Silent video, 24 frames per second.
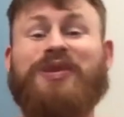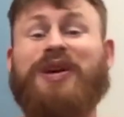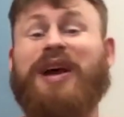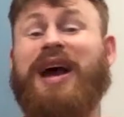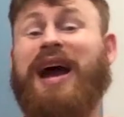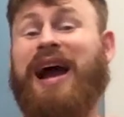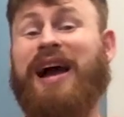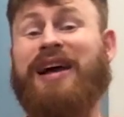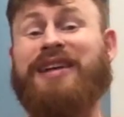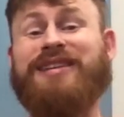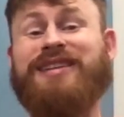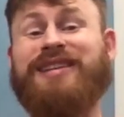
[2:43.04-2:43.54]

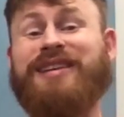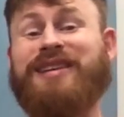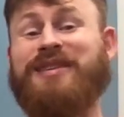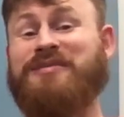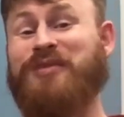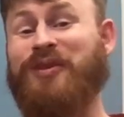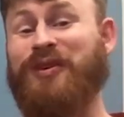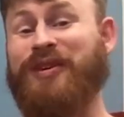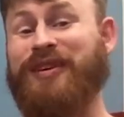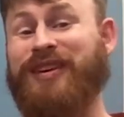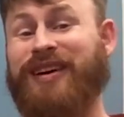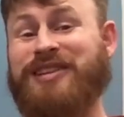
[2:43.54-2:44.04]
How do you get
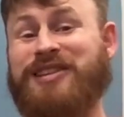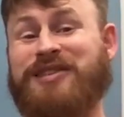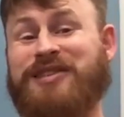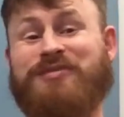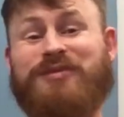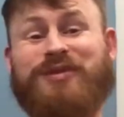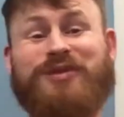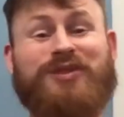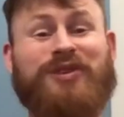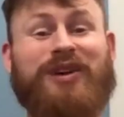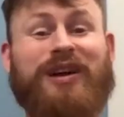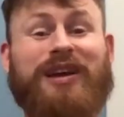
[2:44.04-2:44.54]
more
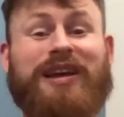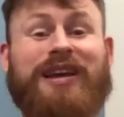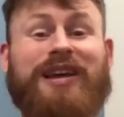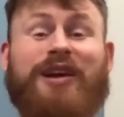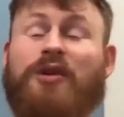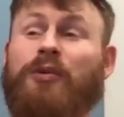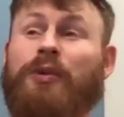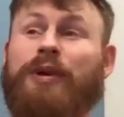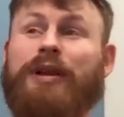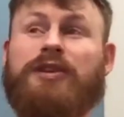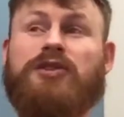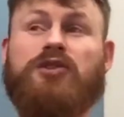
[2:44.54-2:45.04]
customers, right?
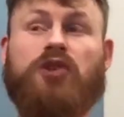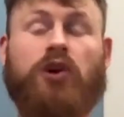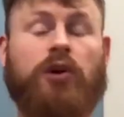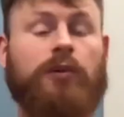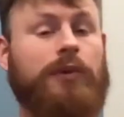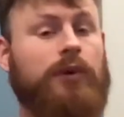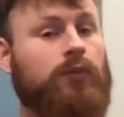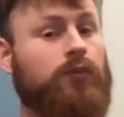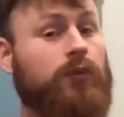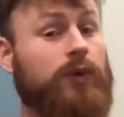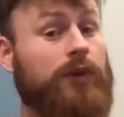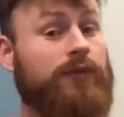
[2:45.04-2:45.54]
We
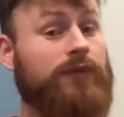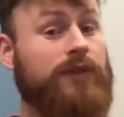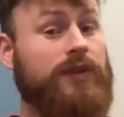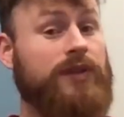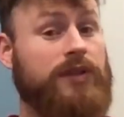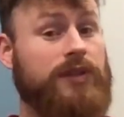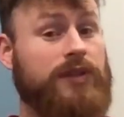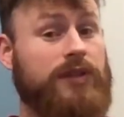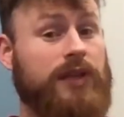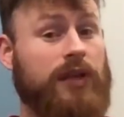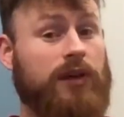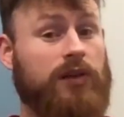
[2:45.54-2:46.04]
determine if it's
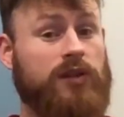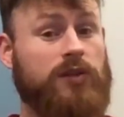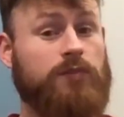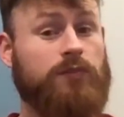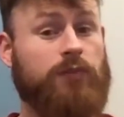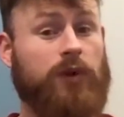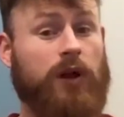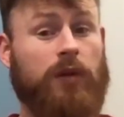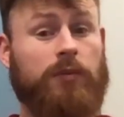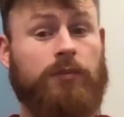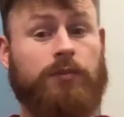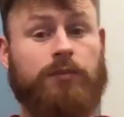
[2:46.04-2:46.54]
a sales
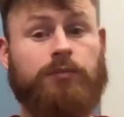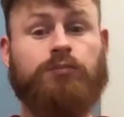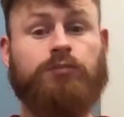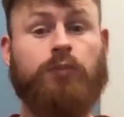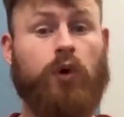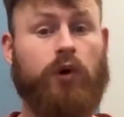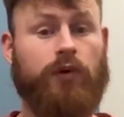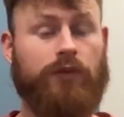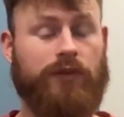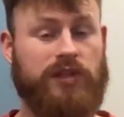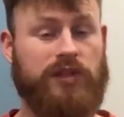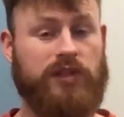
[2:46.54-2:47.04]
problem
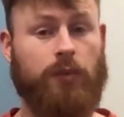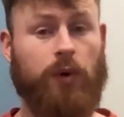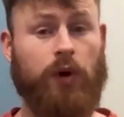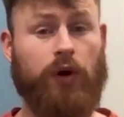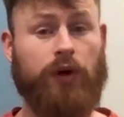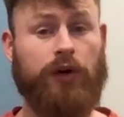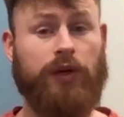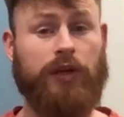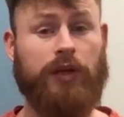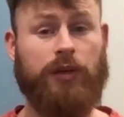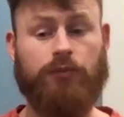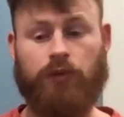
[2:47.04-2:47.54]
or if it's a
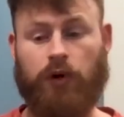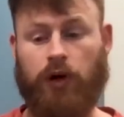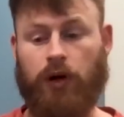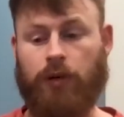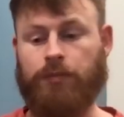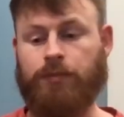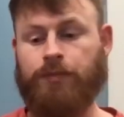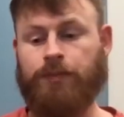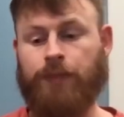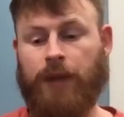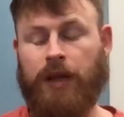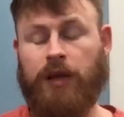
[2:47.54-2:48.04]
marketing
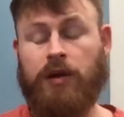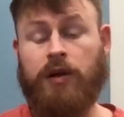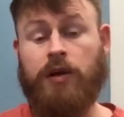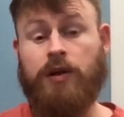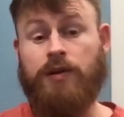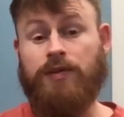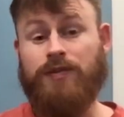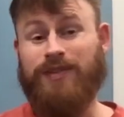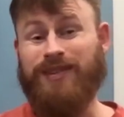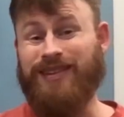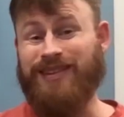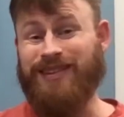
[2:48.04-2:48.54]
problem.
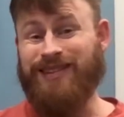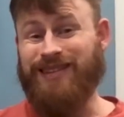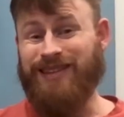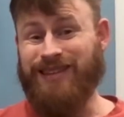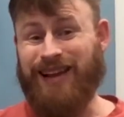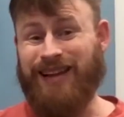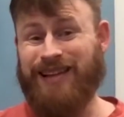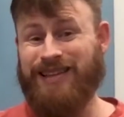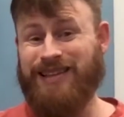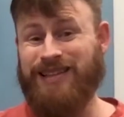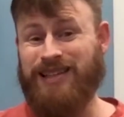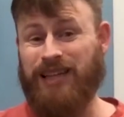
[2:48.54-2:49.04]
The
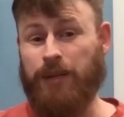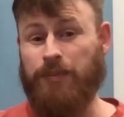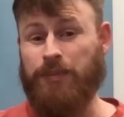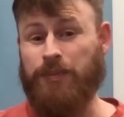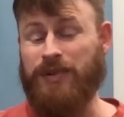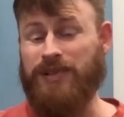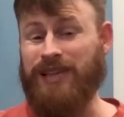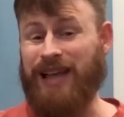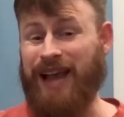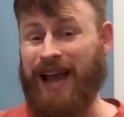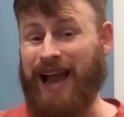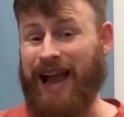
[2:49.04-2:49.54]
next step
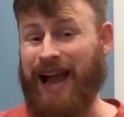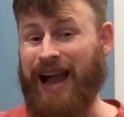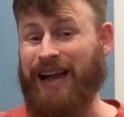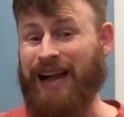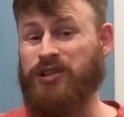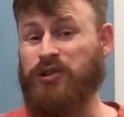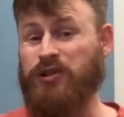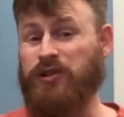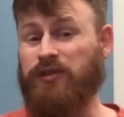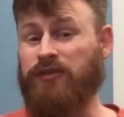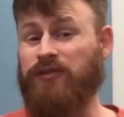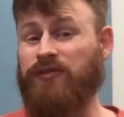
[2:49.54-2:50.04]
is
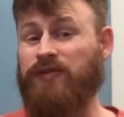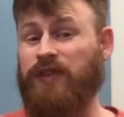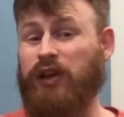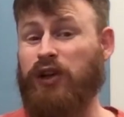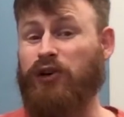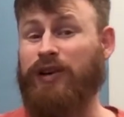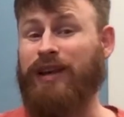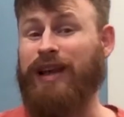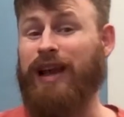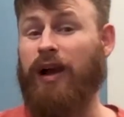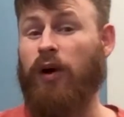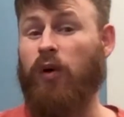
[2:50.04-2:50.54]
actually
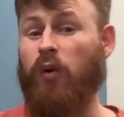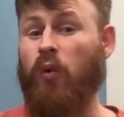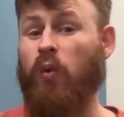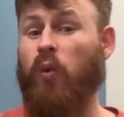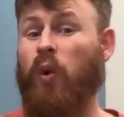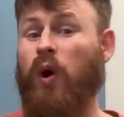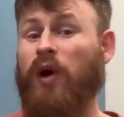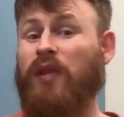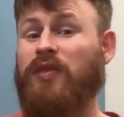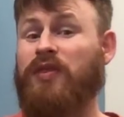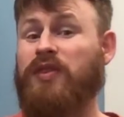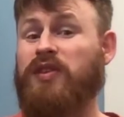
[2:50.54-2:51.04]
figuring out
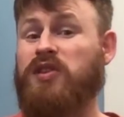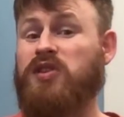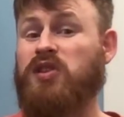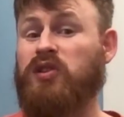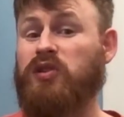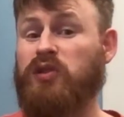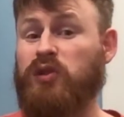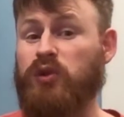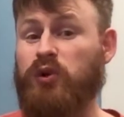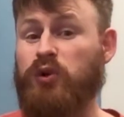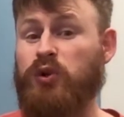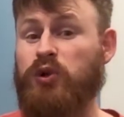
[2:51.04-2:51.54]
what the
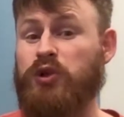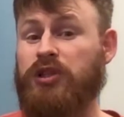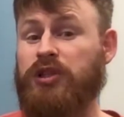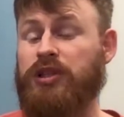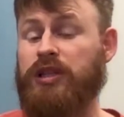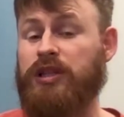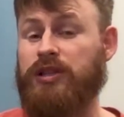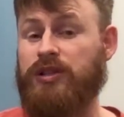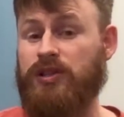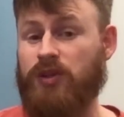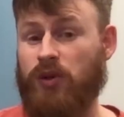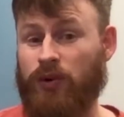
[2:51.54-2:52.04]
solution
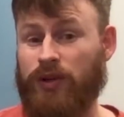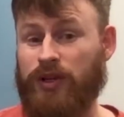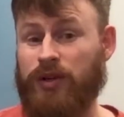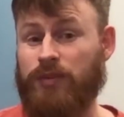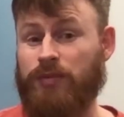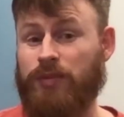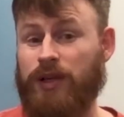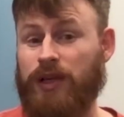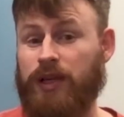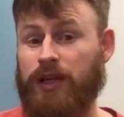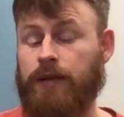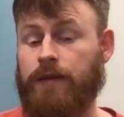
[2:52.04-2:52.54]
is going to
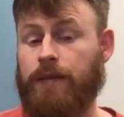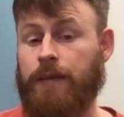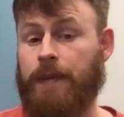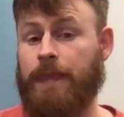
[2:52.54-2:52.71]
be,